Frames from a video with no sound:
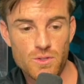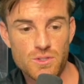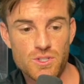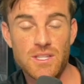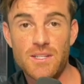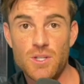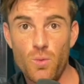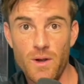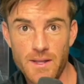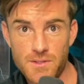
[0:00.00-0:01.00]
just let us
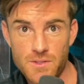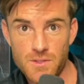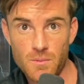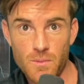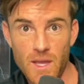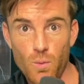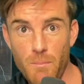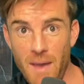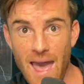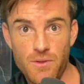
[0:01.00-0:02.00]
know where it is and
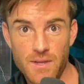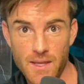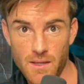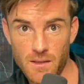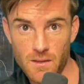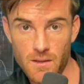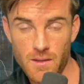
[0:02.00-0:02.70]
what path you're taking,